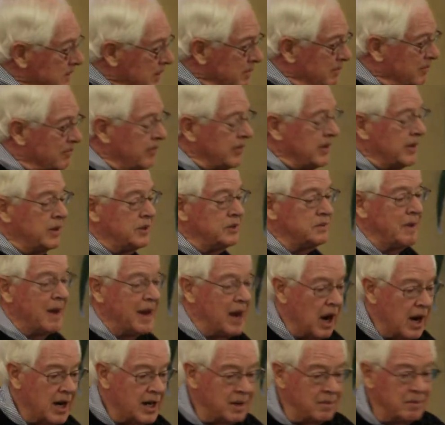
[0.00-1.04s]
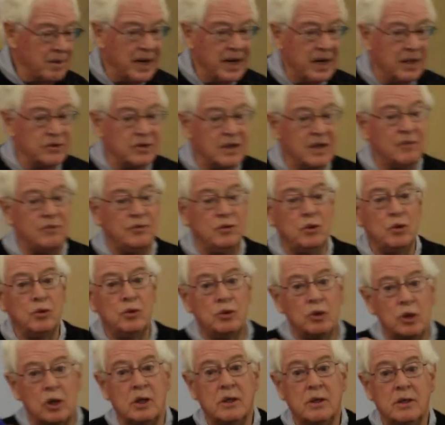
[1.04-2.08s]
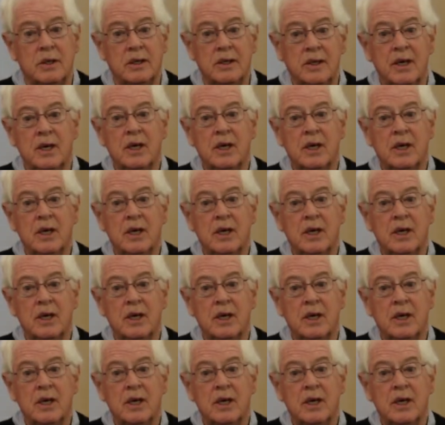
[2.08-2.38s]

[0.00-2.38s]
to finish my argument, is if you looked